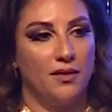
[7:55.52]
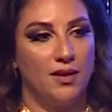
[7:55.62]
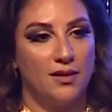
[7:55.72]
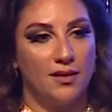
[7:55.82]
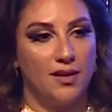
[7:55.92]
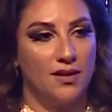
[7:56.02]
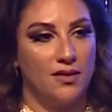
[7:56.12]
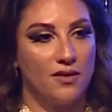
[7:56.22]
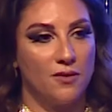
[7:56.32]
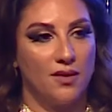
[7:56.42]

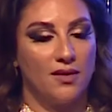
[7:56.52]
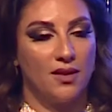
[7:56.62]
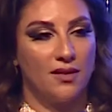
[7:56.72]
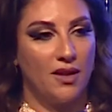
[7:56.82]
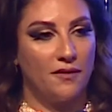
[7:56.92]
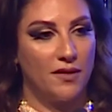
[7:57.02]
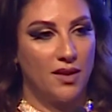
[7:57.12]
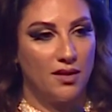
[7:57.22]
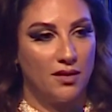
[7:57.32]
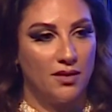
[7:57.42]
Netherlands, with South
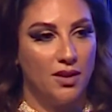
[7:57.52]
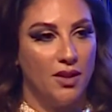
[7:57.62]
Africa,